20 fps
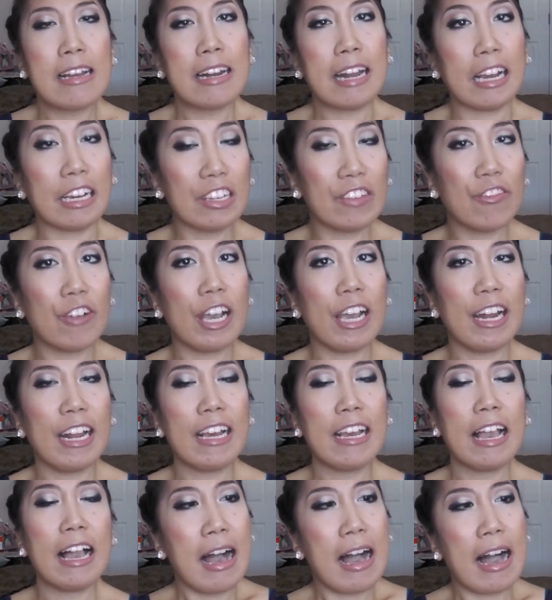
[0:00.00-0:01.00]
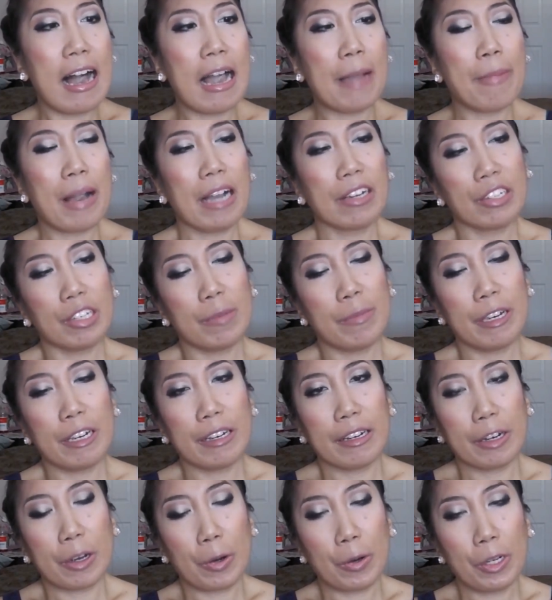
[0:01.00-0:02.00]
next Friday. I'm actually
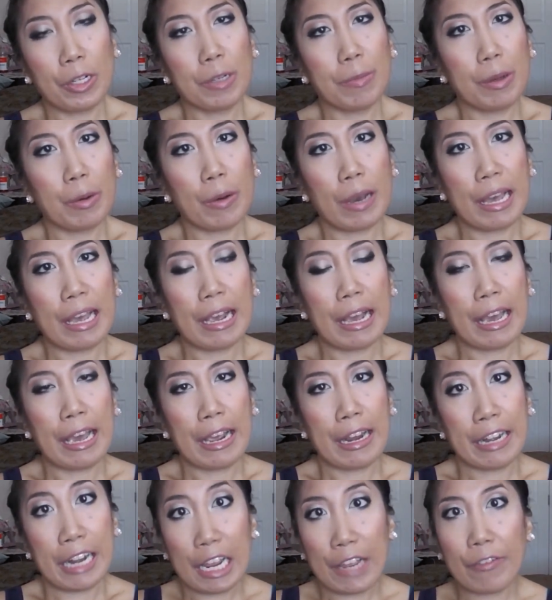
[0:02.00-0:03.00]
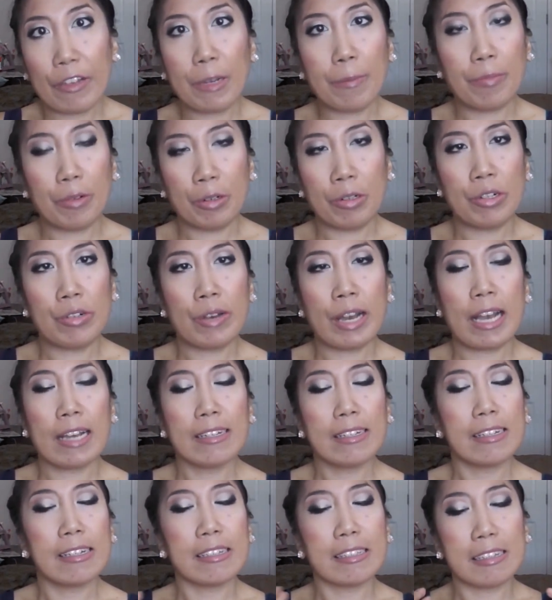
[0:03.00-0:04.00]
going to be wearing a navy blue dress.
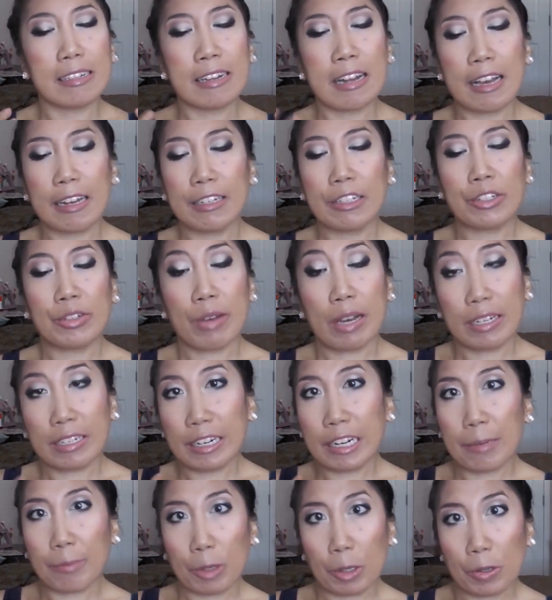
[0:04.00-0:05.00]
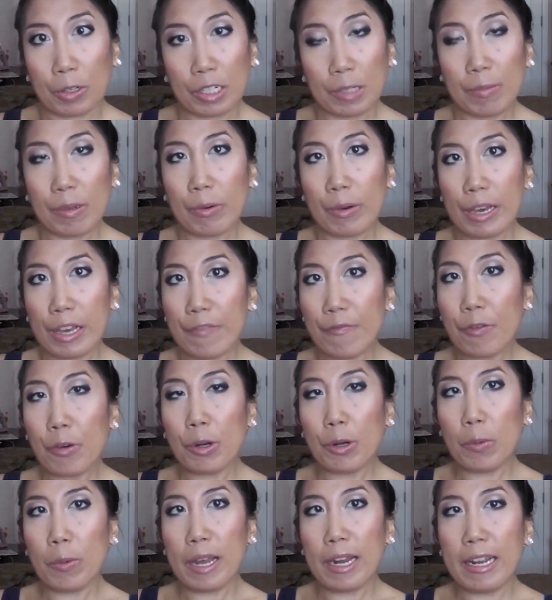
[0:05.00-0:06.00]
This is not the dress that I'm going to be wearing for
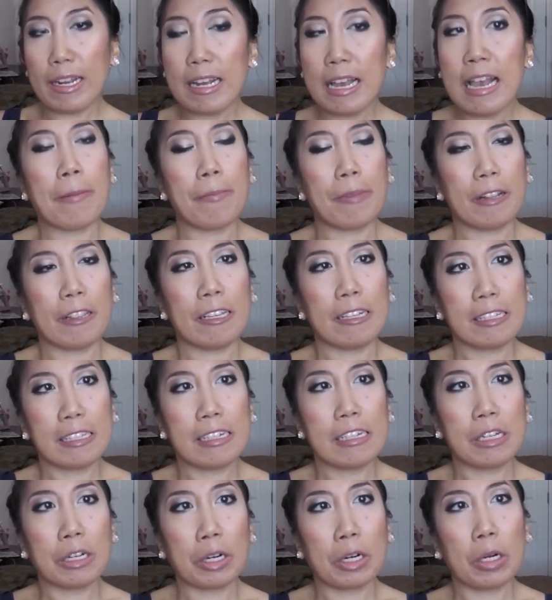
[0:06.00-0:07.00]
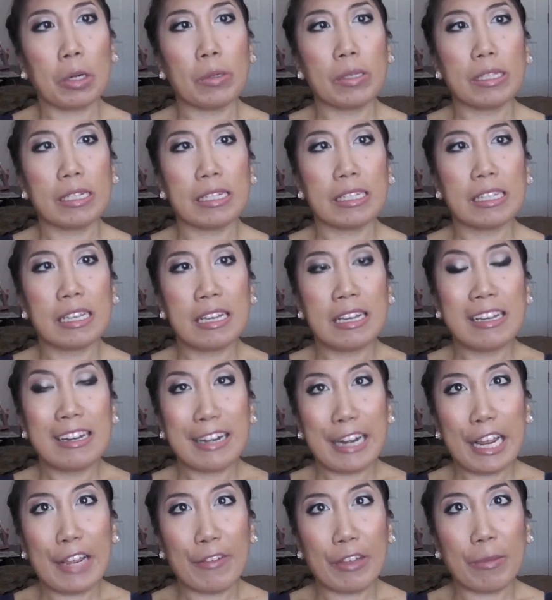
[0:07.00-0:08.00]
the wedding, but this is the closest
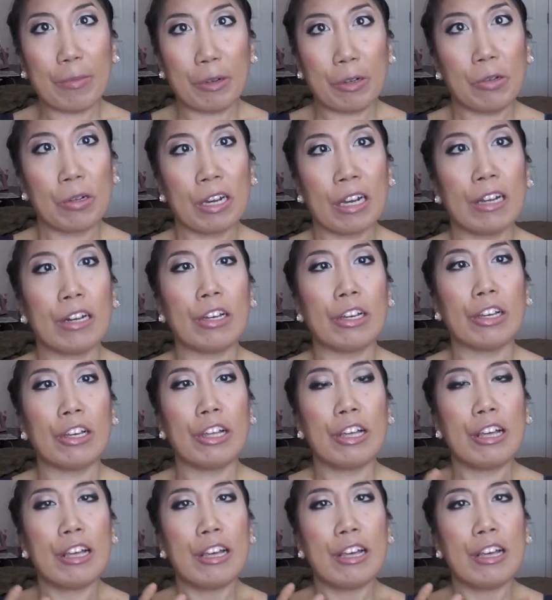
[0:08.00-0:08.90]
navy blue color